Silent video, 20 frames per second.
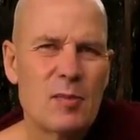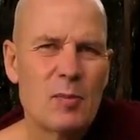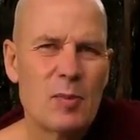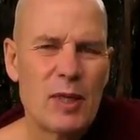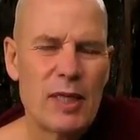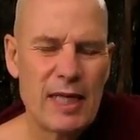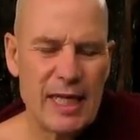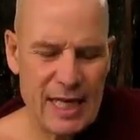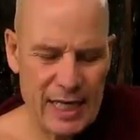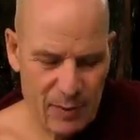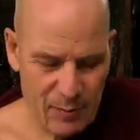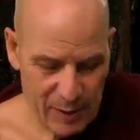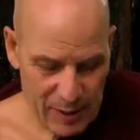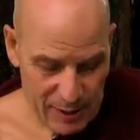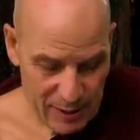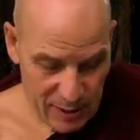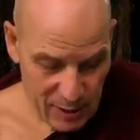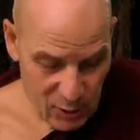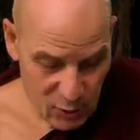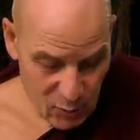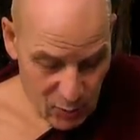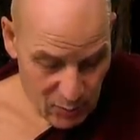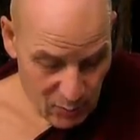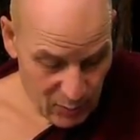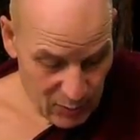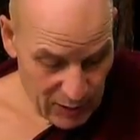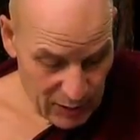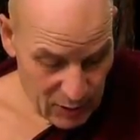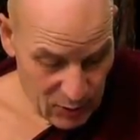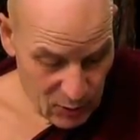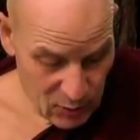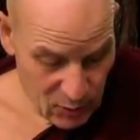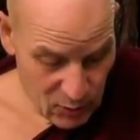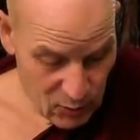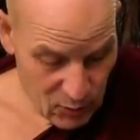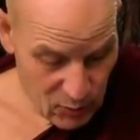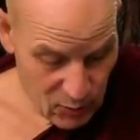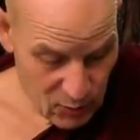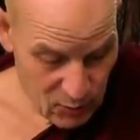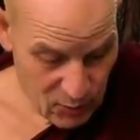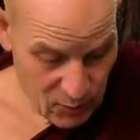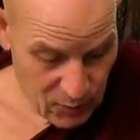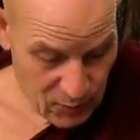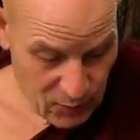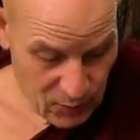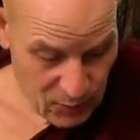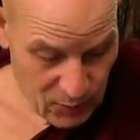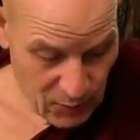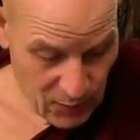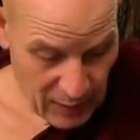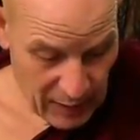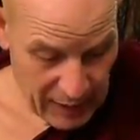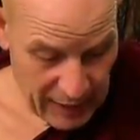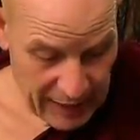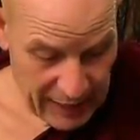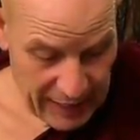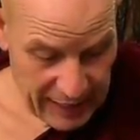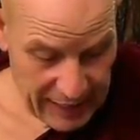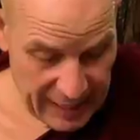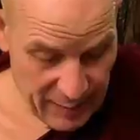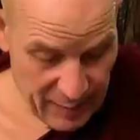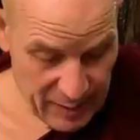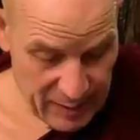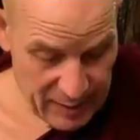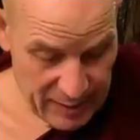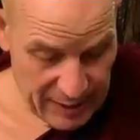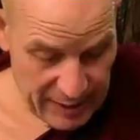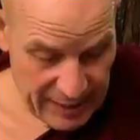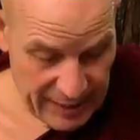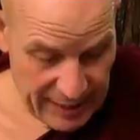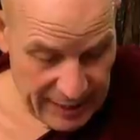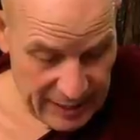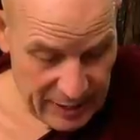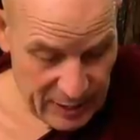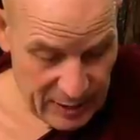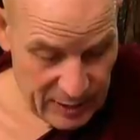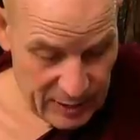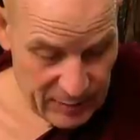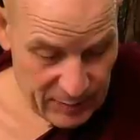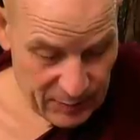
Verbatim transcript: But animals and human beings do. Higher animals, at least.